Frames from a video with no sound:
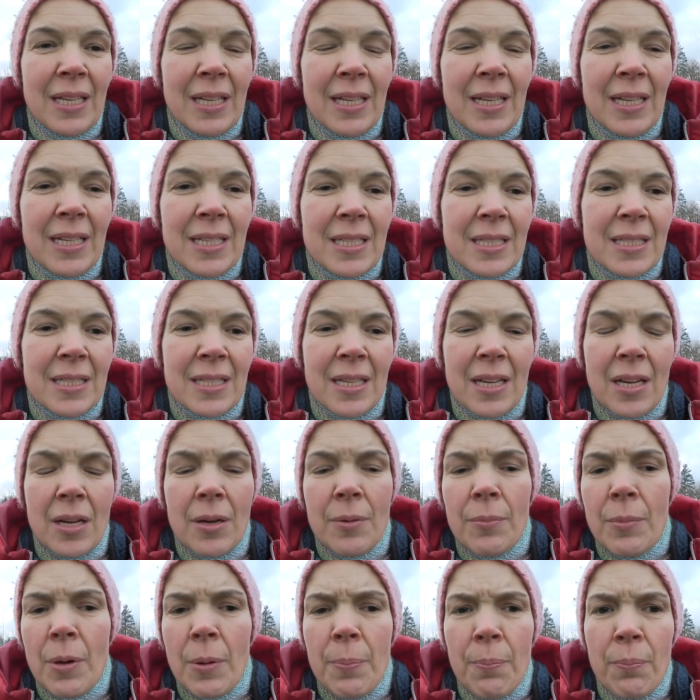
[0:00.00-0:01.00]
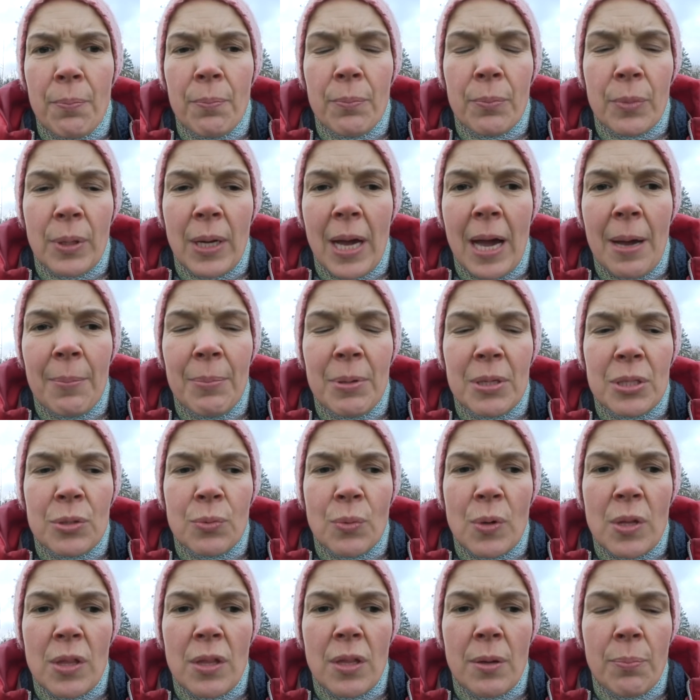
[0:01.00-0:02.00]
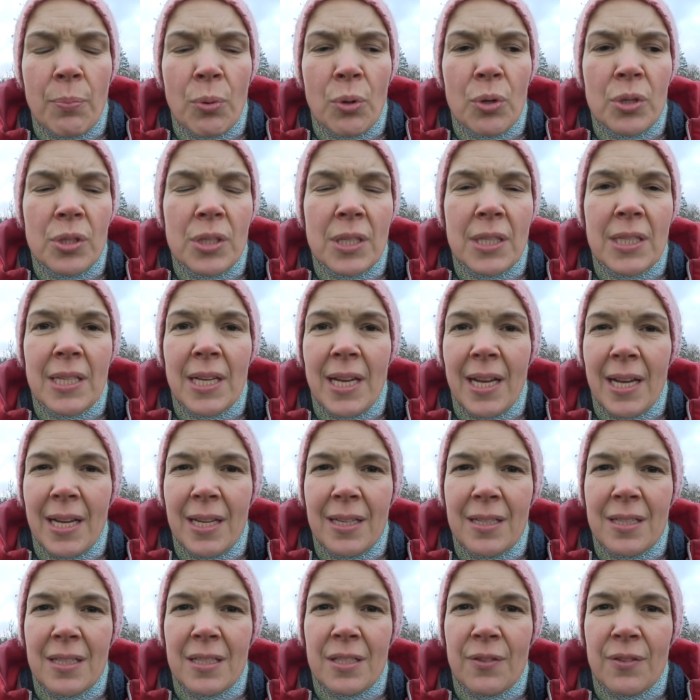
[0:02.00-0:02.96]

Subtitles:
It's a cabbage with a pointed head.